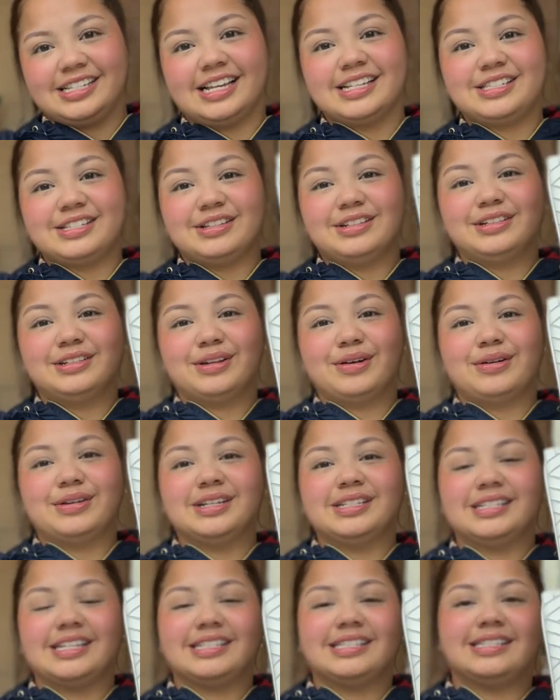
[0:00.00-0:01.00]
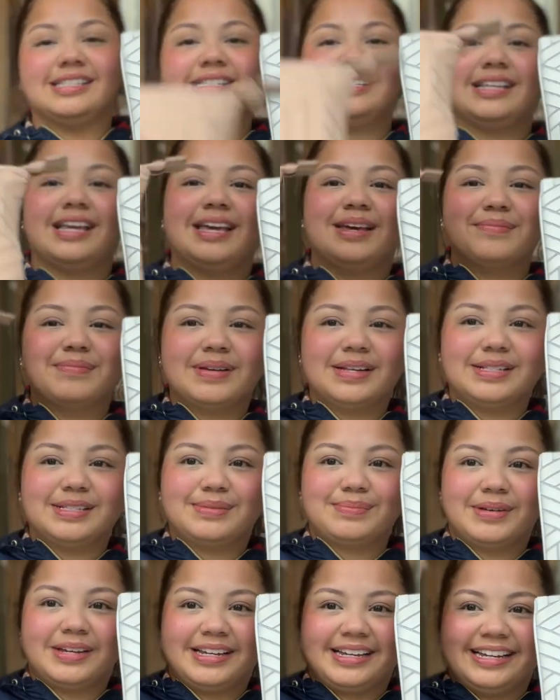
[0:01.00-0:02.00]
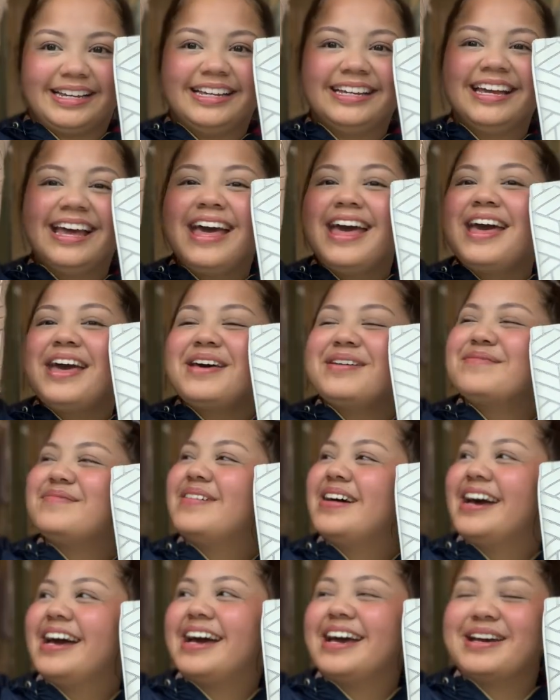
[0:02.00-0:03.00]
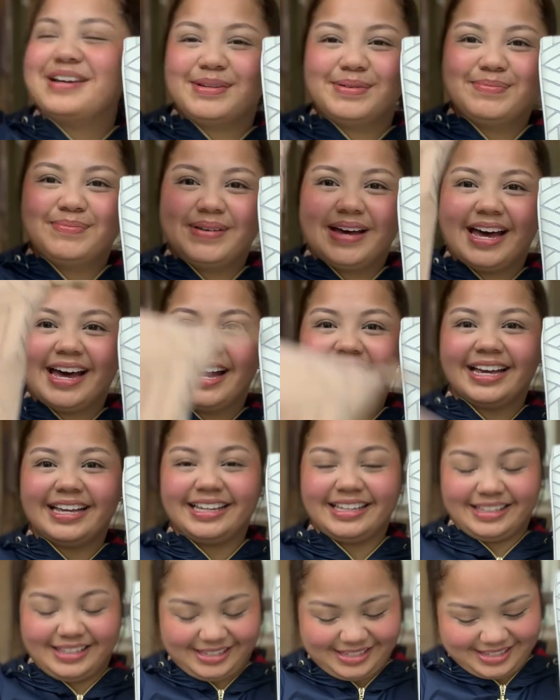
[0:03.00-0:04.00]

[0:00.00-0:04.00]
As you'll notice, it's the same as my bag.